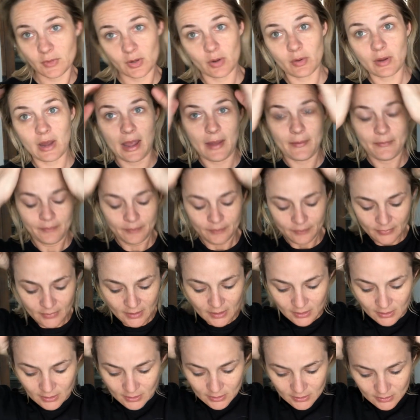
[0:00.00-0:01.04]
Okay,
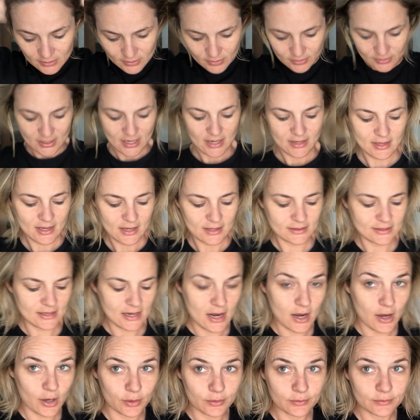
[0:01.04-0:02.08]
so take that
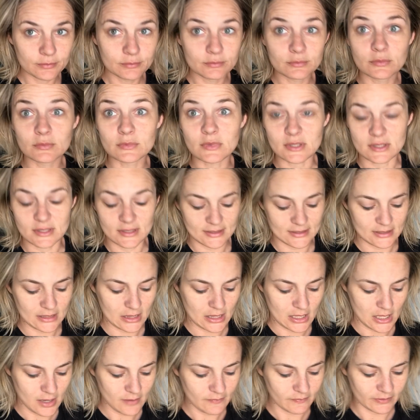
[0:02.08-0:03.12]
down. This is a
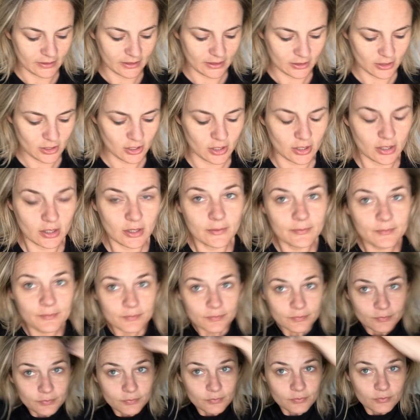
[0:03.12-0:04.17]
lovely look.
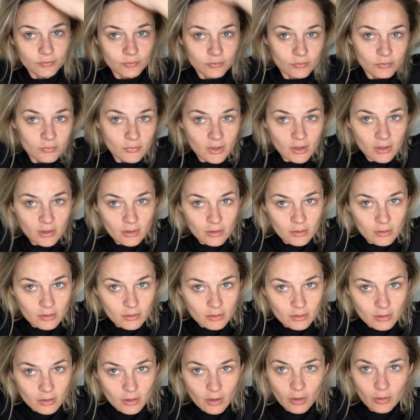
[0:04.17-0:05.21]

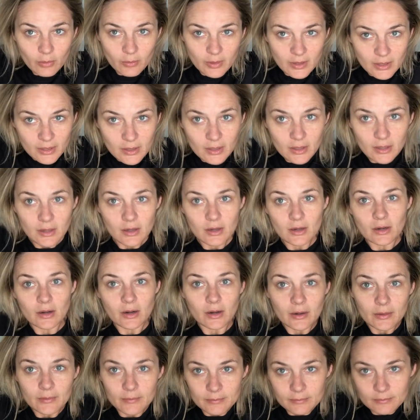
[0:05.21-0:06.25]
Go in
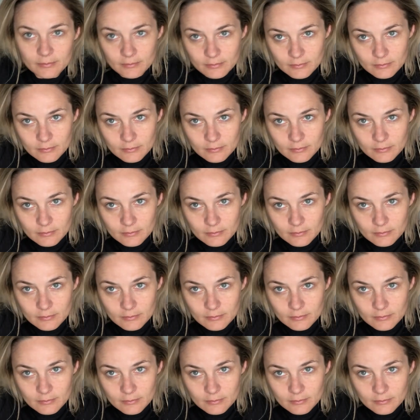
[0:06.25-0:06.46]
here.